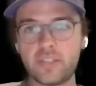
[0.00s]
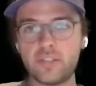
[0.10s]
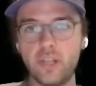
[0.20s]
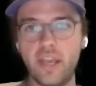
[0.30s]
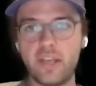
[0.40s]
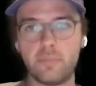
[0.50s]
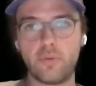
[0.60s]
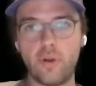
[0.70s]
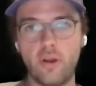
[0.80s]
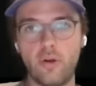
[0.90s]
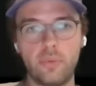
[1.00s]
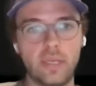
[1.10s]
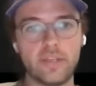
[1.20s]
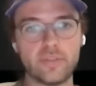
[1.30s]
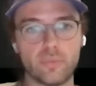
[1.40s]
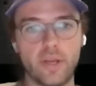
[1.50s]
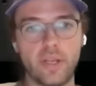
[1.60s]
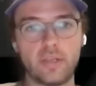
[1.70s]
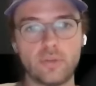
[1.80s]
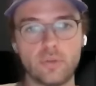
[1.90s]
Pixel 8 Pro is
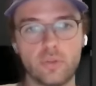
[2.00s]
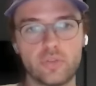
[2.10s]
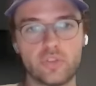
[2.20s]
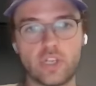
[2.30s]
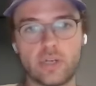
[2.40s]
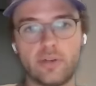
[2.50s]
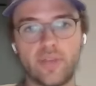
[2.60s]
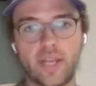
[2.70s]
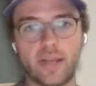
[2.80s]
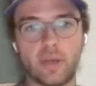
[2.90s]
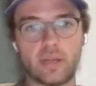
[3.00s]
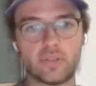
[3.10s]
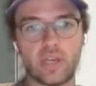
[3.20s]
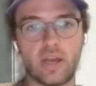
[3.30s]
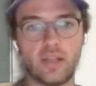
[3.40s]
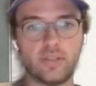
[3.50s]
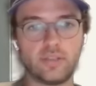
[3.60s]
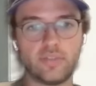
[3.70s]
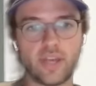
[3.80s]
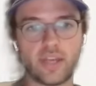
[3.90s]
running Google's generative AI models on
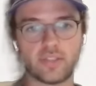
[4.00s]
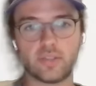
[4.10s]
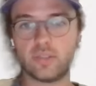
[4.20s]
device.